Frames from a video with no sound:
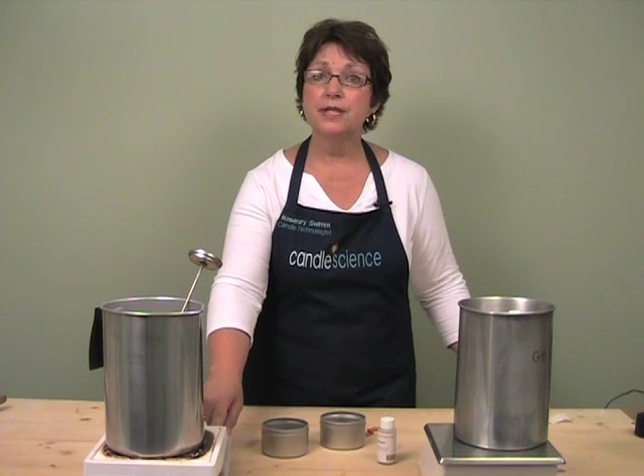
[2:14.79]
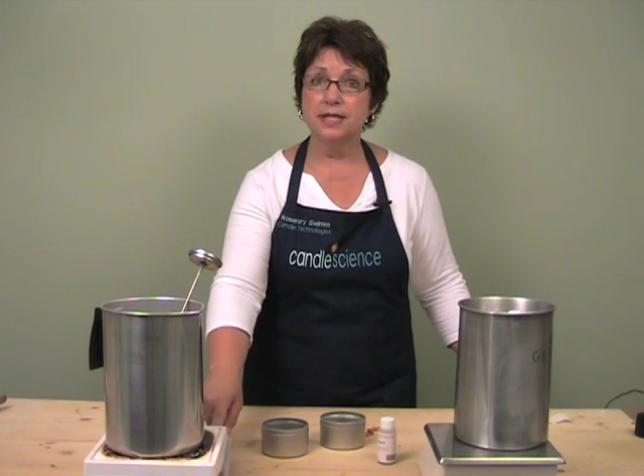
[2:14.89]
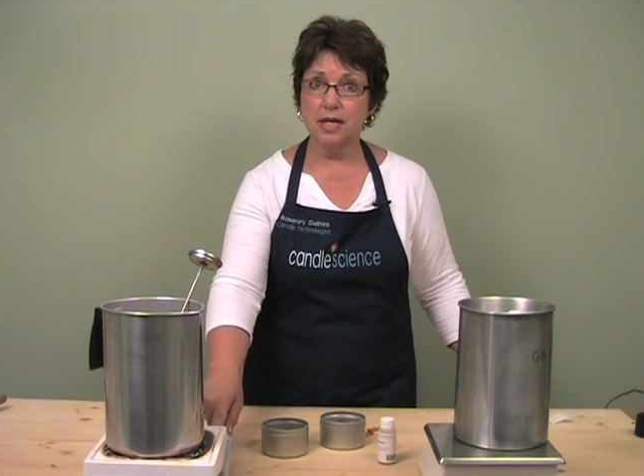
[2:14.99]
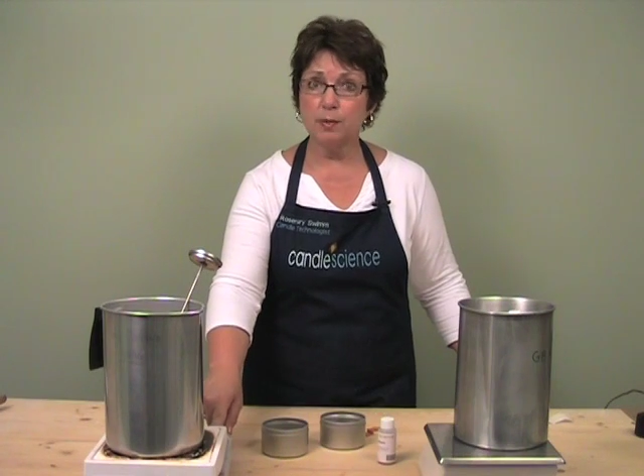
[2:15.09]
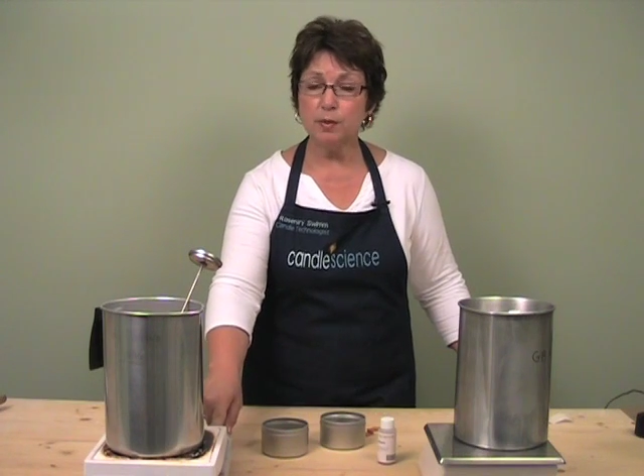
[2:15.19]
a
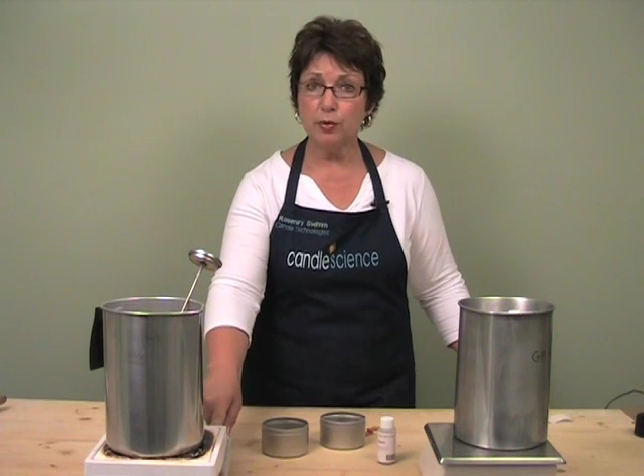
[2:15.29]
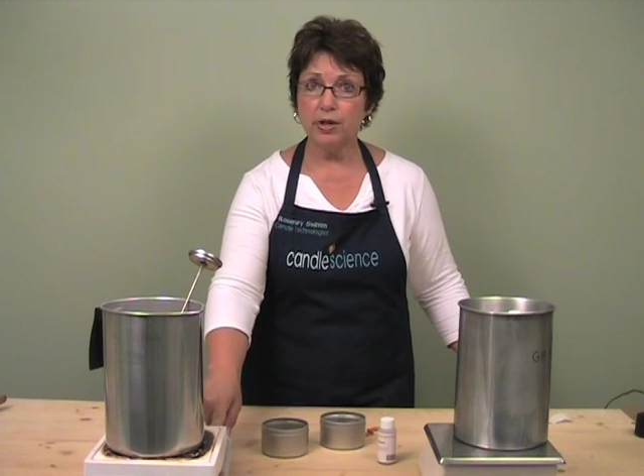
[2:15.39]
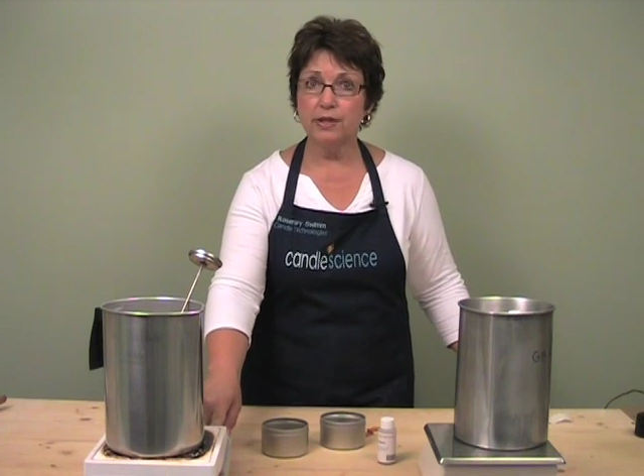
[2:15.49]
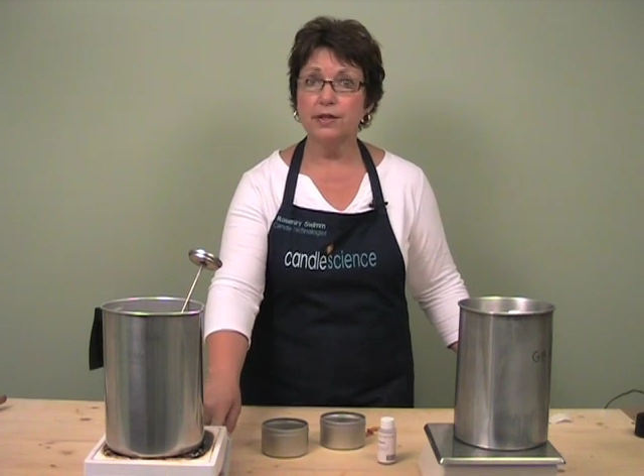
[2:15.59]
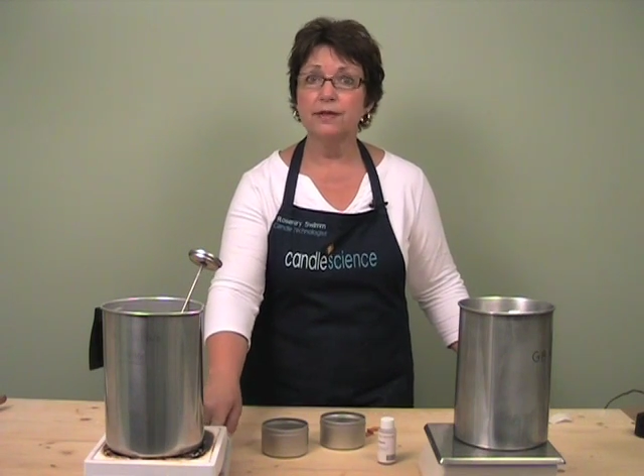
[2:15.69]
double
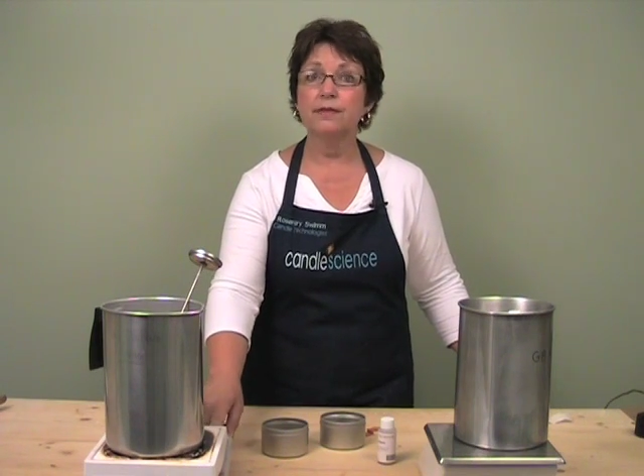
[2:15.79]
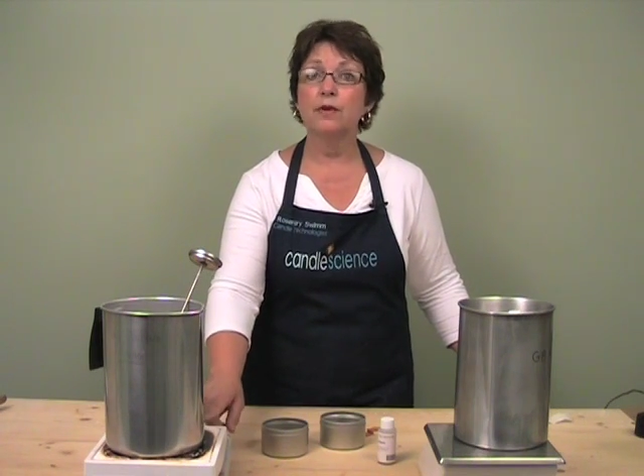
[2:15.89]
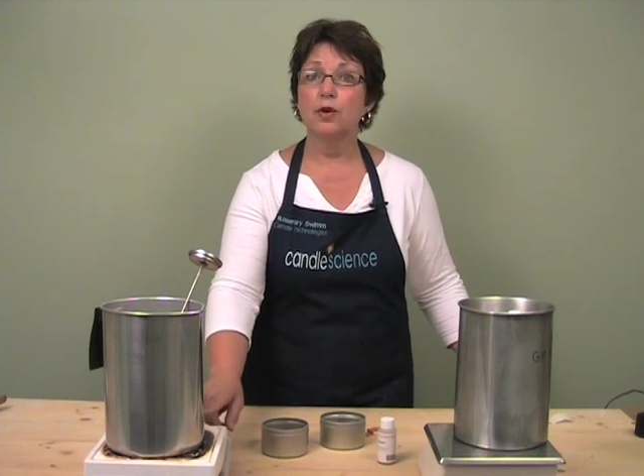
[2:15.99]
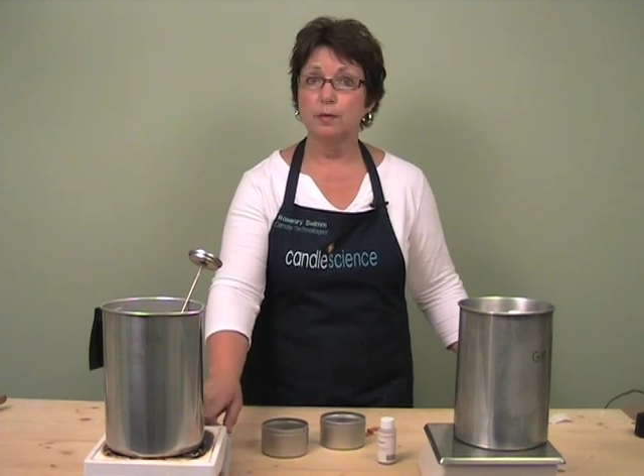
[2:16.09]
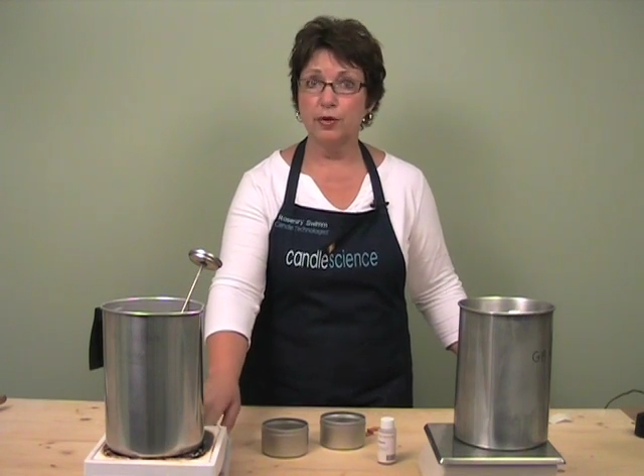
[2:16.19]
boiler
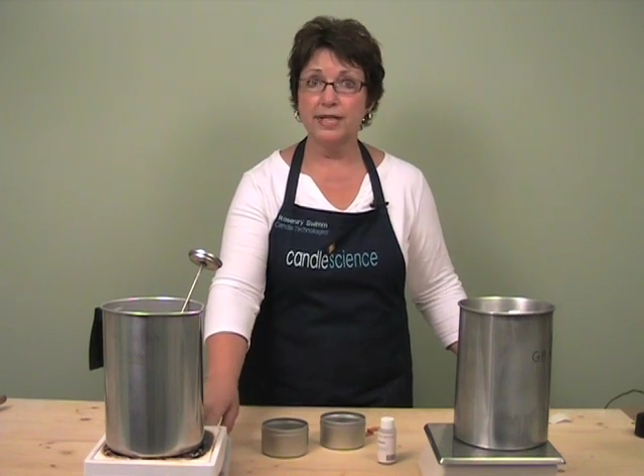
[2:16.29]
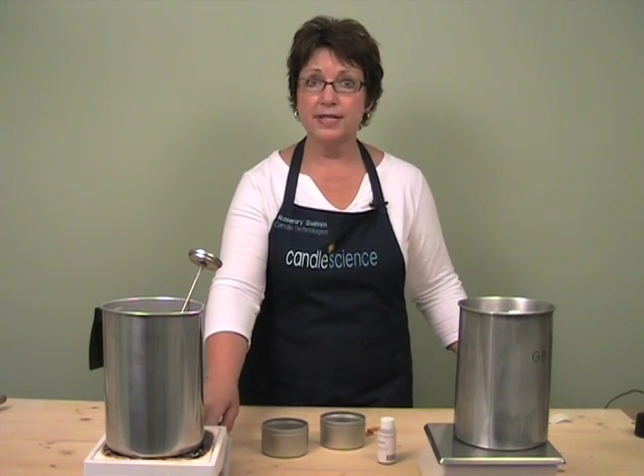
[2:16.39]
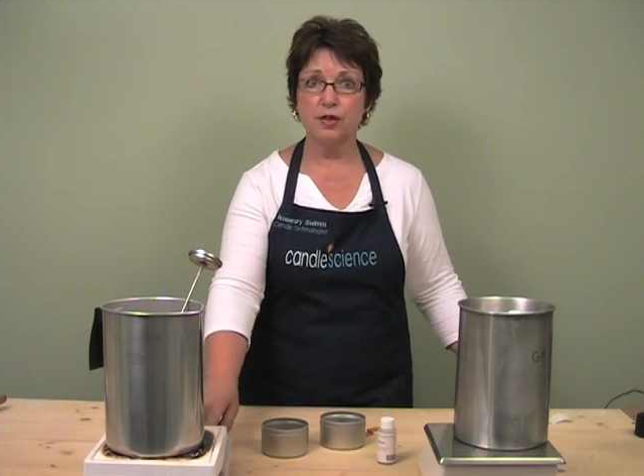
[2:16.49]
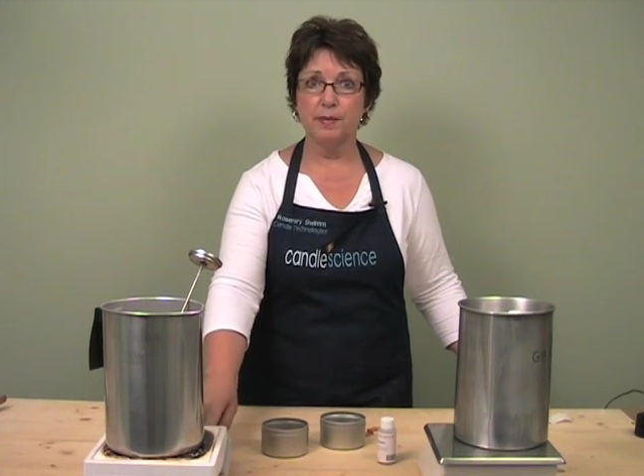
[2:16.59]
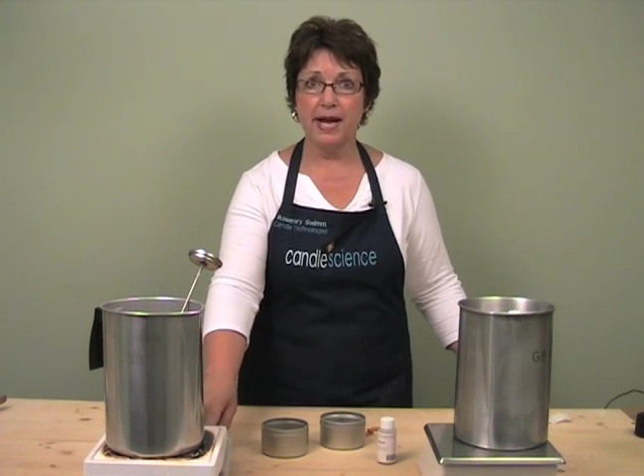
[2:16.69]
or a
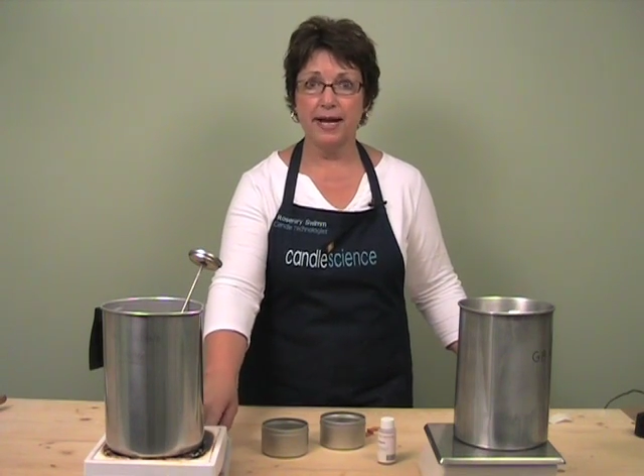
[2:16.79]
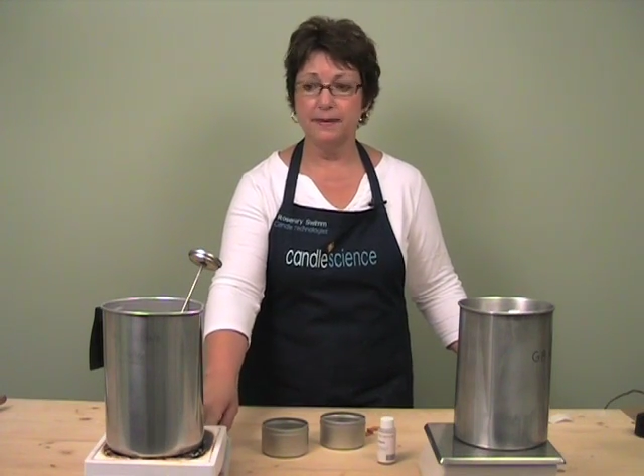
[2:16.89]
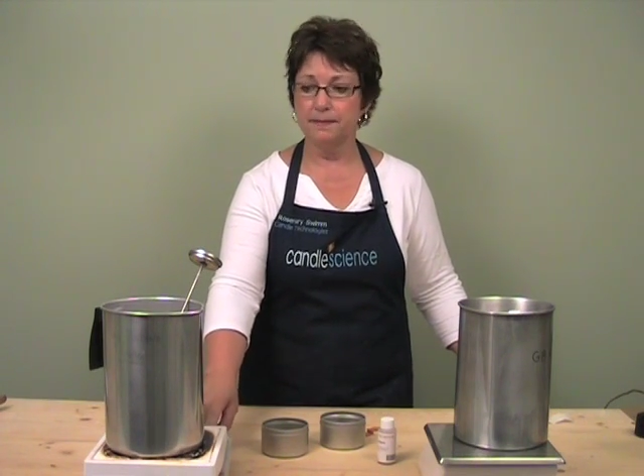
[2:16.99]
Presto pot.